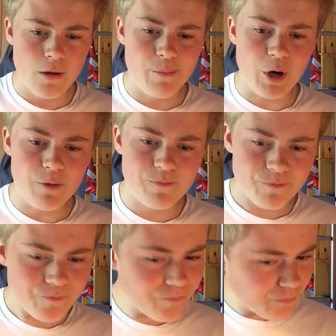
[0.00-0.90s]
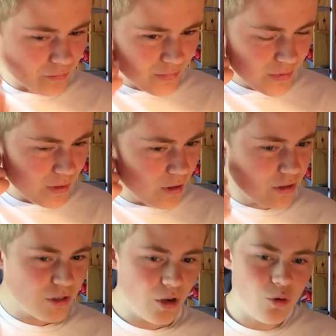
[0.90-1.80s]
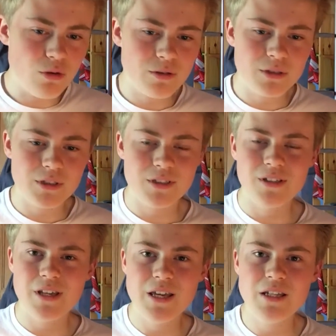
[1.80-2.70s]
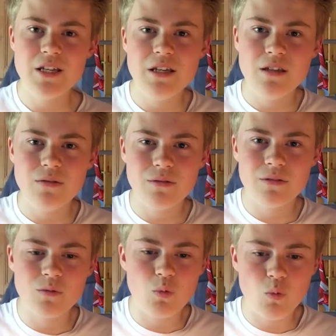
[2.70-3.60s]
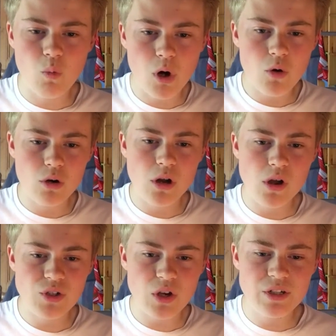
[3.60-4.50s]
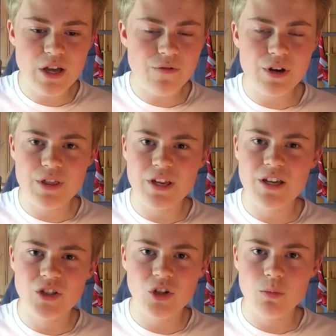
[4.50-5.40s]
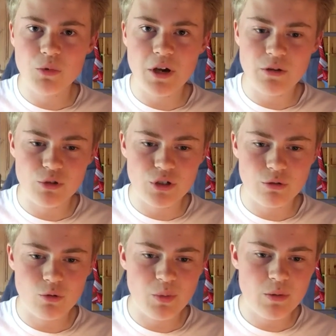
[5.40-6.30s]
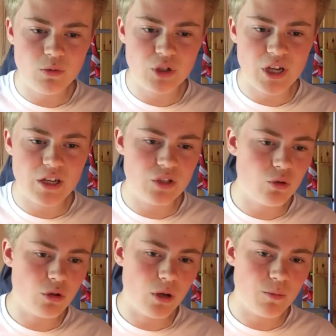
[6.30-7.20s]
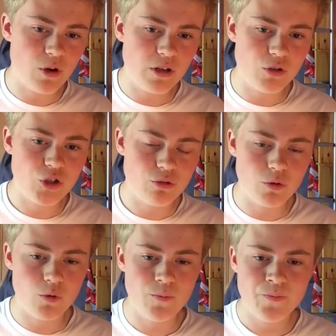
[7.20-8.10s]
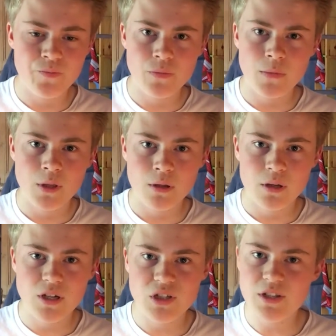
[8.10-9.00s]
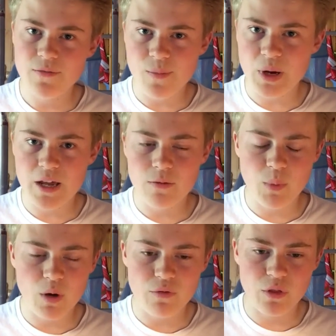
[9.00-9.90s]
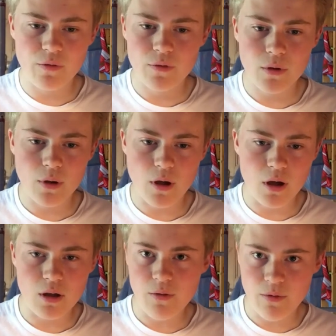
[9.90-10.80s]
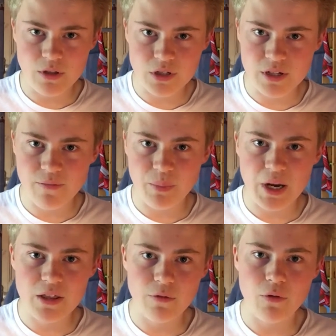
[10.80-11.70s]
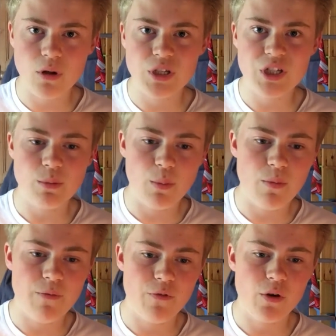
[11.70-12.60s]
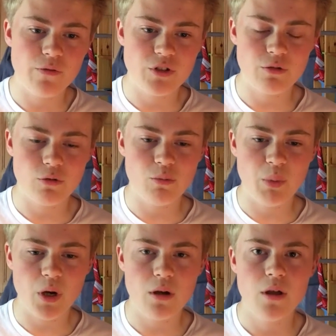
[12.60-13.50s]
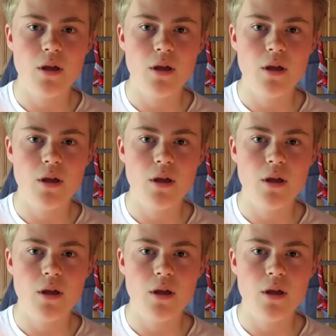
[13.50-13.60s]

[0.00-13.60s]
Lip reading: But I don't know, is he world class? I definitely think he's an upgrade on Giroud. People saying he's not an upgrade on Giroud. He doesn't even play above him. He doesn't even play in the France team in front of Giroud. But